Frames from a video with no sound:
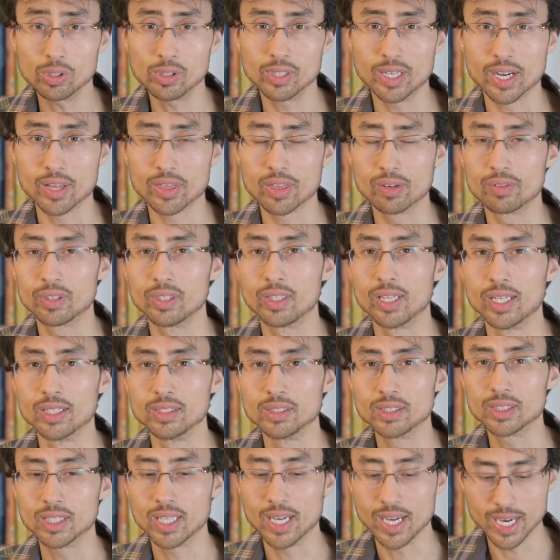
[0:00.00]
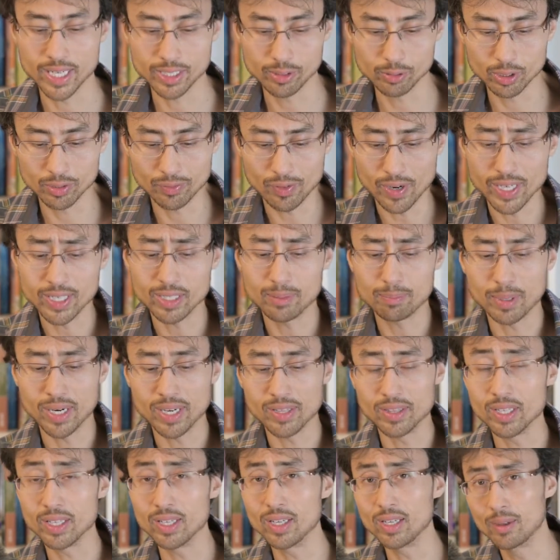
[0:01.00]
length of a lens and you divide it by
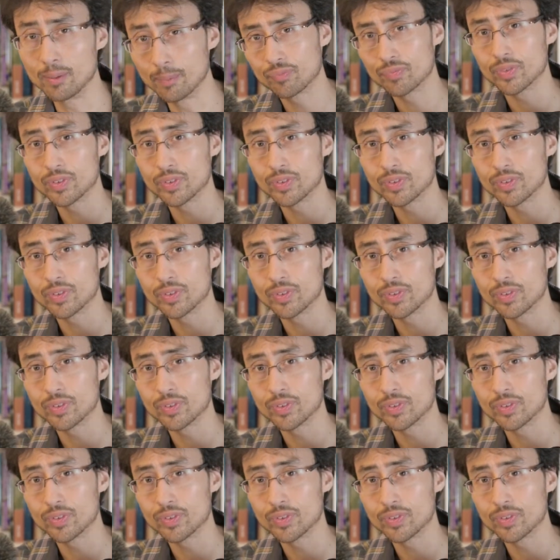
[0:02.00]
the